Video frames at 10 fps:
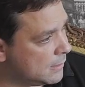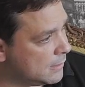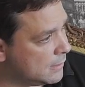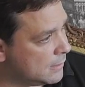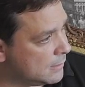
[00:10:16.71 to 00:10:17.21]

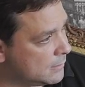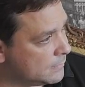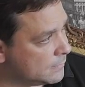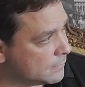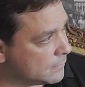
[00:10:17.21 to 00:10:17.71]

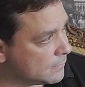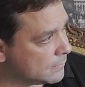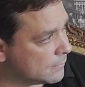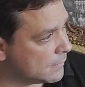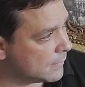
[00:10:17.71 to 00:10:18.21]

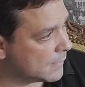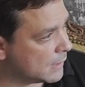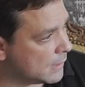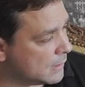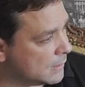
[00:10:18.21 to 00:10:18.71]

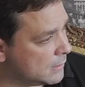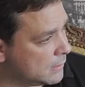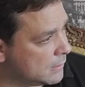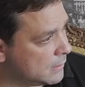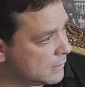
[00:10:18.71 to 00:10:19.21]

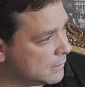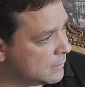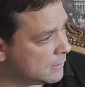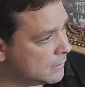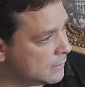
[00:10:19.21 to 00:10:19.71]

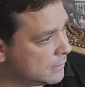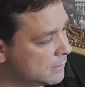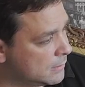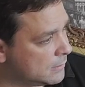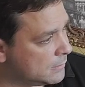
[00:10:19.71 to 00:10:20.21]

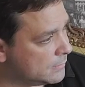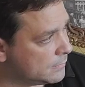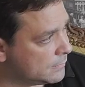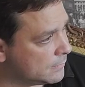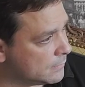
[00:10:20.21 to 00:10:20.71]

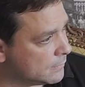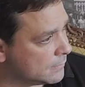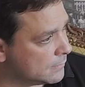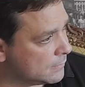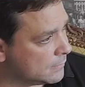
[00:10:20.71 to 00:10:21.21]

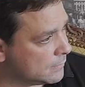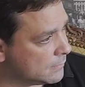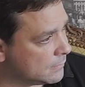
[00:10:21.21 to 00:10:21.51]
No words are spoken by the person on screen.